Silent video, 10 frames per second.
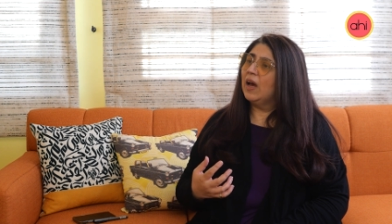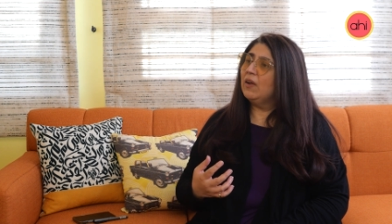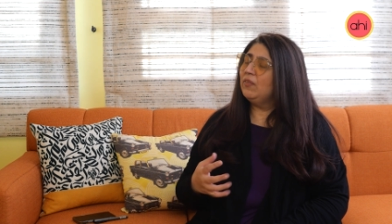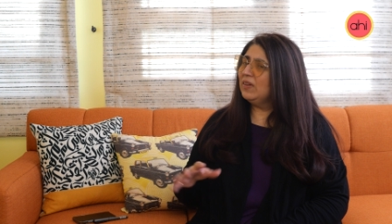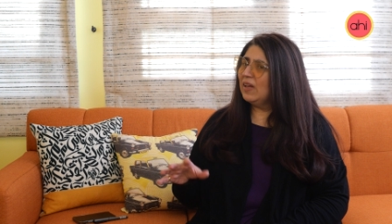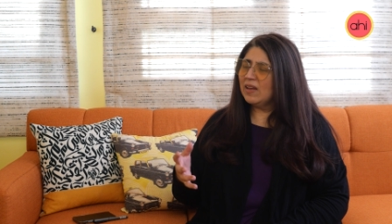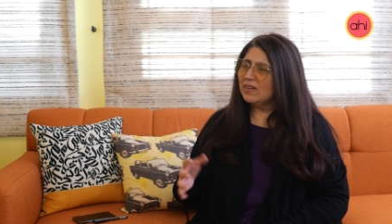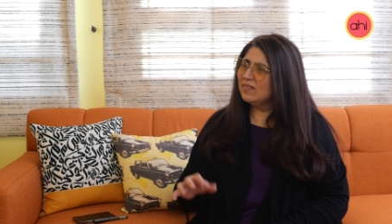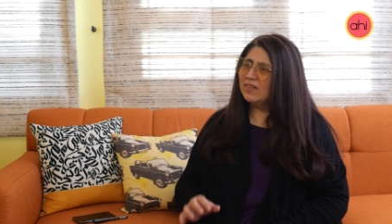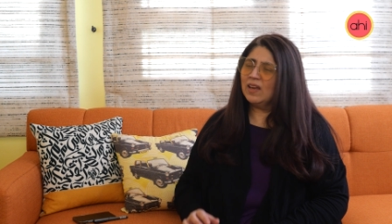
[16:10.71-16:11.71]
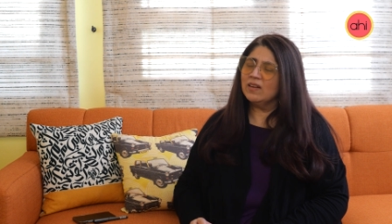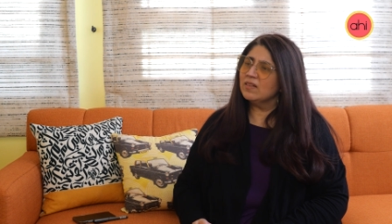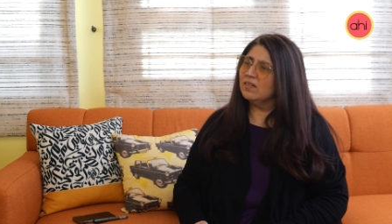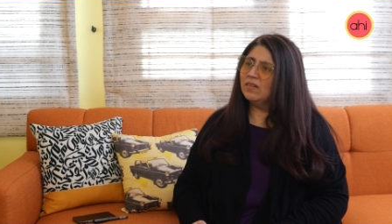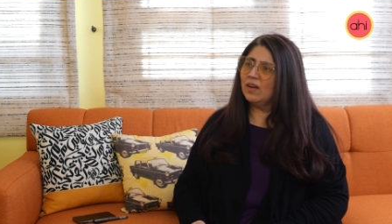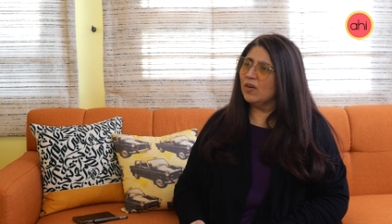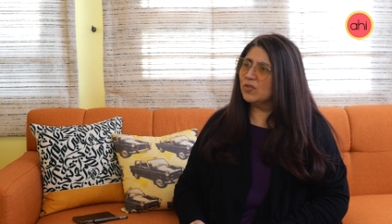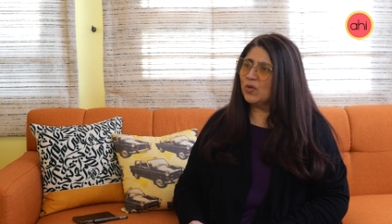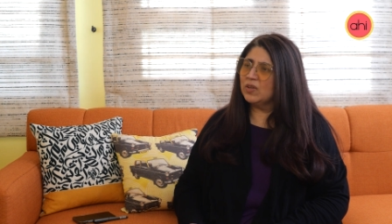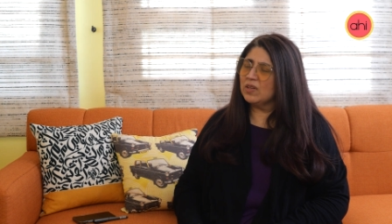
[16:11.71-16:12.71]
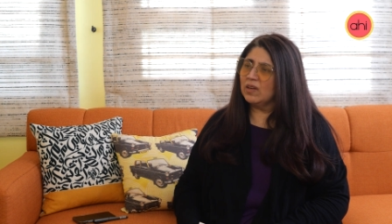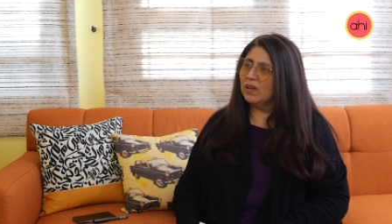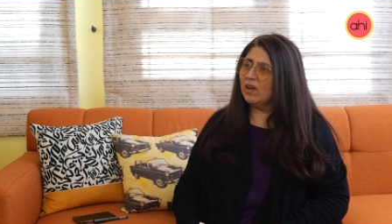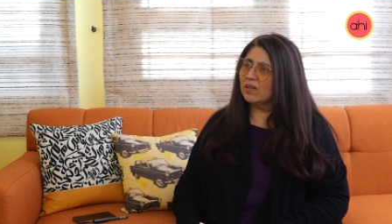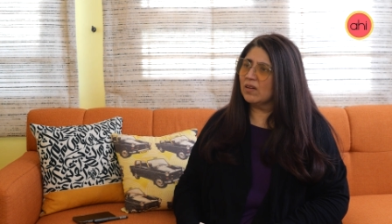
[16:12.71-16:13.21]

I feel that hasn't kicked in our storytelling yet.